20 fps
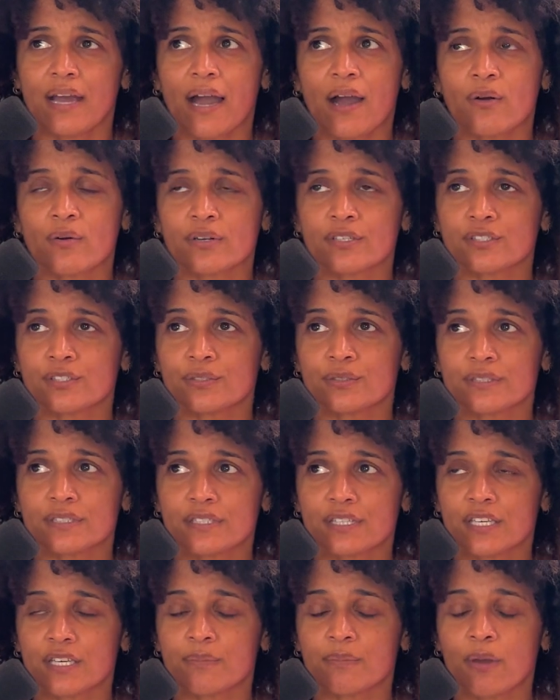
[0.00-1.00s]
hour or 2
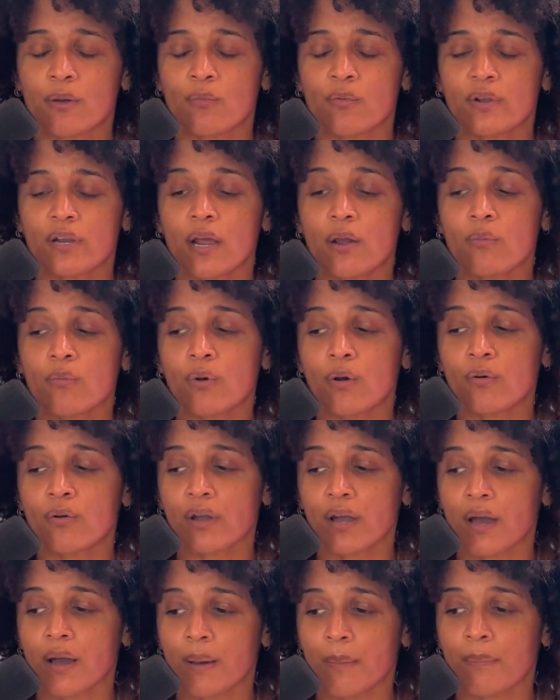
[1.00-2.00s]
sleep. And when I woke
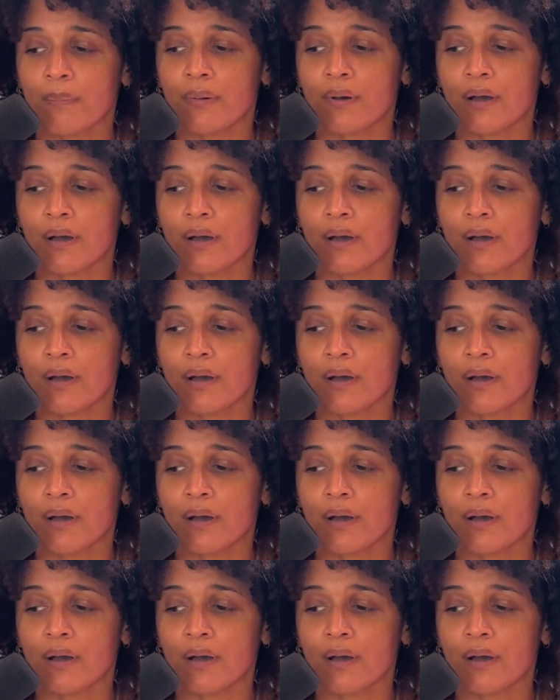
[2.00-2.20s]
up